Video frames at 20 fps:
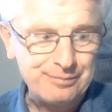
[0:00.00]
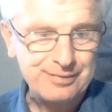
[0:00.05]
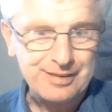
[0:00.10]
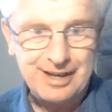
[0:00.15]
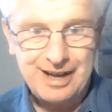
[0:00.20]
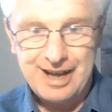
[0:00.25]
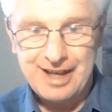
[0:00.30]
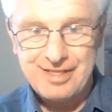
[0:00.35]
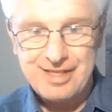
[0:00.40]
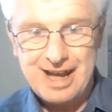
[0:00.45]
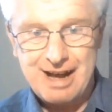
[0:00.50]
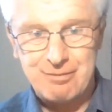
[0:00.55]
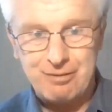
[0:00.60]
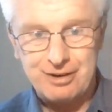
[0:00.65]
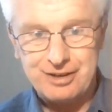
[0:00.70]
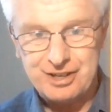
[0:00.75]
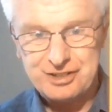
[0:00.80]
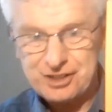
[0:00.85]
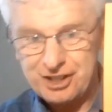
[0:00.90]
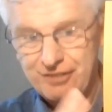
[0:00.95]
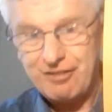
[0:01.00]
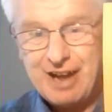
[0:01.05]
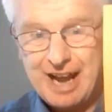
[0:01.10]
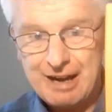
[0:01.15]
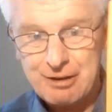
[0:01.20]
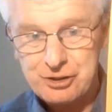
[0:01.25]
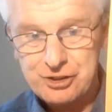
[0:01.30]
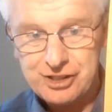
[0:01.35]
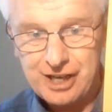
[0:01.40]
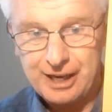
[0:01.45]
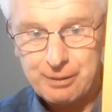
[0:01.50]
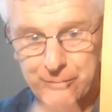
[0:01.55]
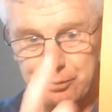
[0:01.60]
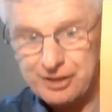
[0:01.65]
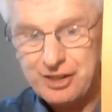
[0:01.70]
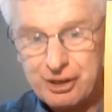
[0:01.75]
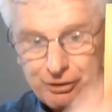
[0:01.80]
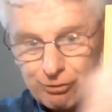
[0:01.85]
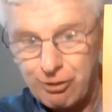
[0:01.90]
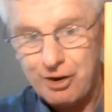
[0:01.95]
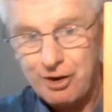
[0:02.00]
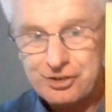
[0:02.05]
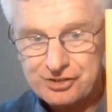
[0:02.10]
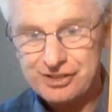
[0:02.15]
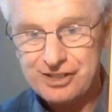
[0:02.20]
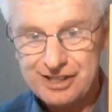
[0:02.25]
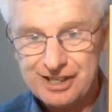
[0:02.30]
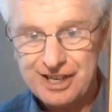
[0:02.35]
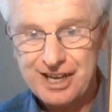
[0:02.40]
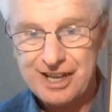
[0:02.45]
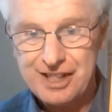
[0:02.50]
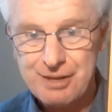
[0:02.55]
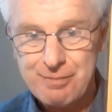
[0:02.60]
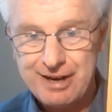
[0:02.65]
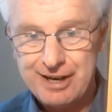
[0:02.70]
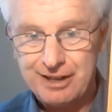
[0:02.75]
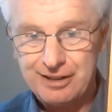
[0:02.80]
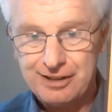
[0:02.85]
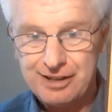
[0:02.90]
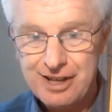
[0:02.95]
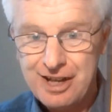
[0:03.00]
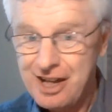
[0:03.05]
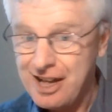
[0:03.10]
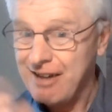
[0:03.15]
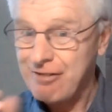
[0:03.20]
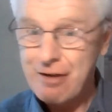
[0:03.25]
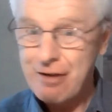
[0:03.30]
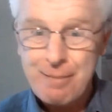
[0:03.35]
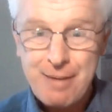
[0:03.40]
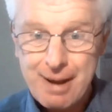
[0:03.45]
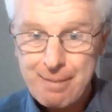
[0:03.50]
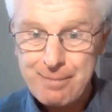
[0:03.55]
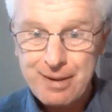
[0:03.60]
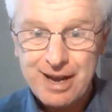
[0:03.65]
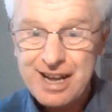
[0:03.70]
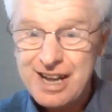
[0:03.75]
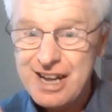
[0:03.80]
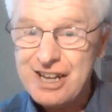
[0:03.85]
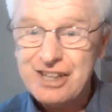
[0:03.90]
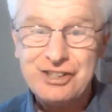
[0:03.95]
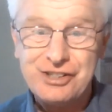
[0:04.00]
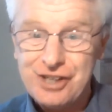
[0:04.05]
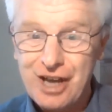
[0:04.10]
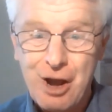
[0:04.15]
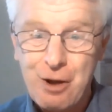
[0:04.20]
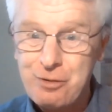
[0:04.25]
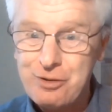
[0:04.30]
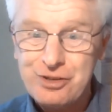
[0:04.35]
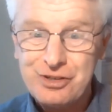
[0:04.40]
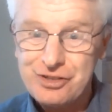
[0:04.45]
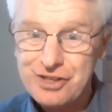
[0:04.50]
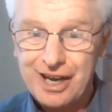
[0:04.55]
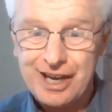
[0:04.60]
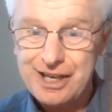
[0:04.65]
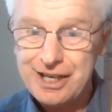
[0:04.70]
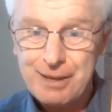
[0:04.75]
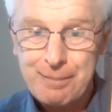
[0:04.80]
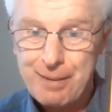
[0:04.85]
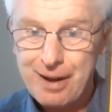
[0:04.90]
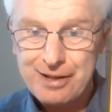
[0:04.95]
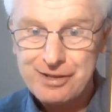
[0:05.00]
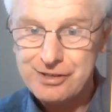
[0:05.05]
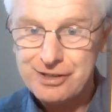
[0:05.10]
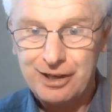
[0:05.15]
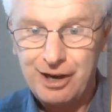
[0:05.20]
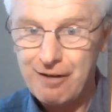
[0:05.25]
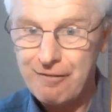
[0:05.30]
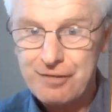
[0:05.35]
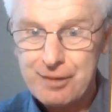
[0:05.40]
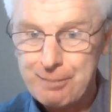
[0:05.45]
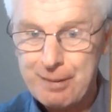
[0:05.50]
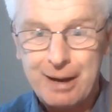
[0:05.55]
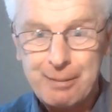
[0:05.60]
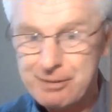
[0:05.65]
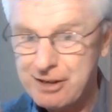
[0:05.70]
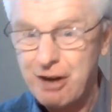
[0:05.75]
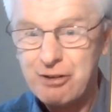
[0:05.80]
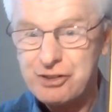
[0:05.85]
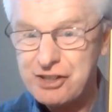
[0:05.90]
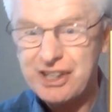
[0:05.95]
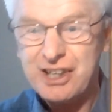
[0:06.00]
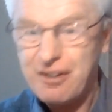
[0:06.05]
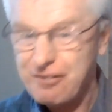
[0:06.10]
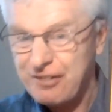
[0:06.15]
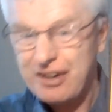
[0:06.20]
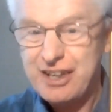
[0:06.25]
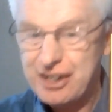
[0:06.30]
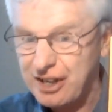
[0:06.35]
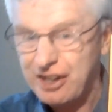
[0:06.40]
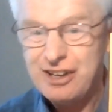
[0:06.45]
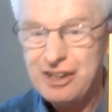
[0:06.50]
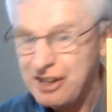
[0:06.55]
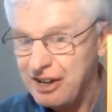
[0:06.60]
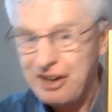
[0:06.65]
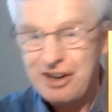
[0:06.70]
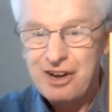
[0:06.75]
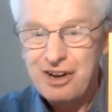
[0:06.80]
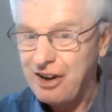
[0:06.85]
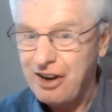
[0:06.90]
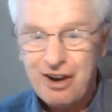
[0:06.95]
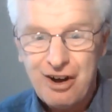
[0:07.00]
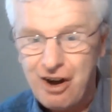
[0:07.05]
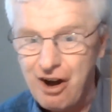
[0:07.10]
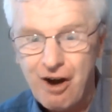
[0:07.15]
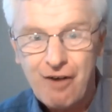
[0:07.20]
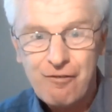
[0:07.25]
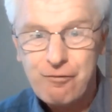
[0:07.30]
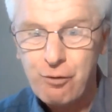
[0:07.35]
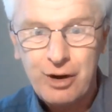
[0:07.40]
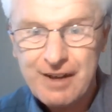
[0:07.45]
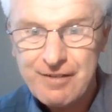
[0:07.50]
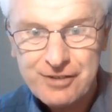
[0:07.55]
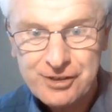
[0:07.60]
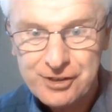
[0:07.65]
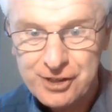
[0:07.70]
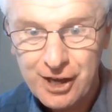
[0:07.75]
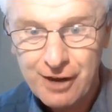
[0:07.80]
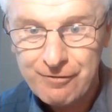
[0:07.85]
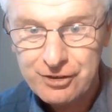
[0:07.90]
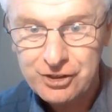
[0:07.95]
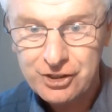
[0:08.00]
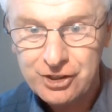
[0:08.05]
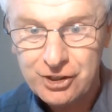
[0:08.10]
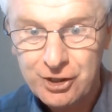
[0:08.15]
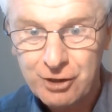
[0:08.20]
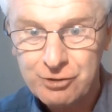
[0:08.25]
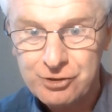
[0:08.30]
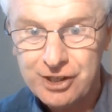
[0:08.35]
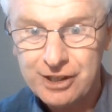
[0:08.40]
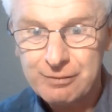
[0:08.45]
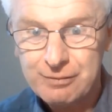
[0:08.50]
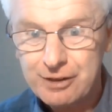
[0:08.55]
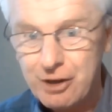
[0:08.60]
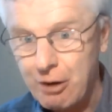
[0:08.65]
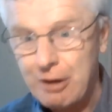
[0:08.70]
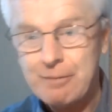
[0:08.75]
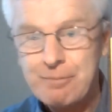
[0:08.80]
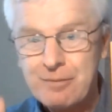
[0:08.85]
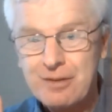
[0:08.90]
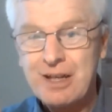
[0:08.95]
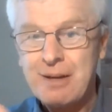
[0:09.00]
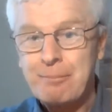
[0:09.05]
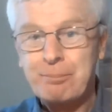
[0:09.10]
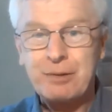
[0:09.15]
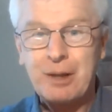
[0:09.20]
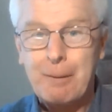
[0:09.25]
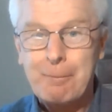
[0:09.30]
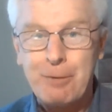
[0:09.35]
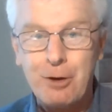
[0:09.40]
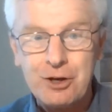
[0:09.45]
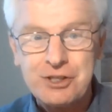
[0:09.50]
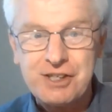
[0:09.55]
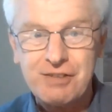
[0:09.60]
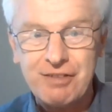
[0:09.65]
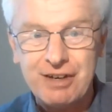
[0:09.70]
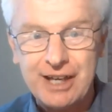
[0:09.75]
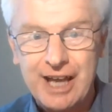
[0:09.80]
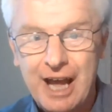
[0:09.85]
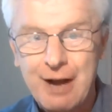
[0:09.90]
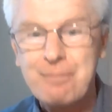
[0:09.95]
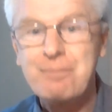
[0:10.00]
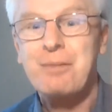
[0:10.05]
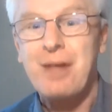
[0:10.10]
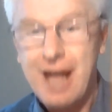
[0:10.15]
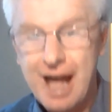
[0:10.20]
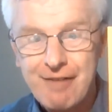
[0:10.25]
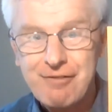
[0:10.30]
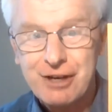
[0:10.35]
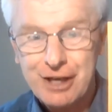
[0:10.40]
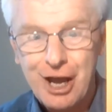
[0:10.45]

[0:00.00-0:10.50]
And that one, a sort of house shape with a cross in the middle. Remember, don't take your pencil off the paper. Don't take your finger off whatever surface you're using. Go on, pause the video, have a go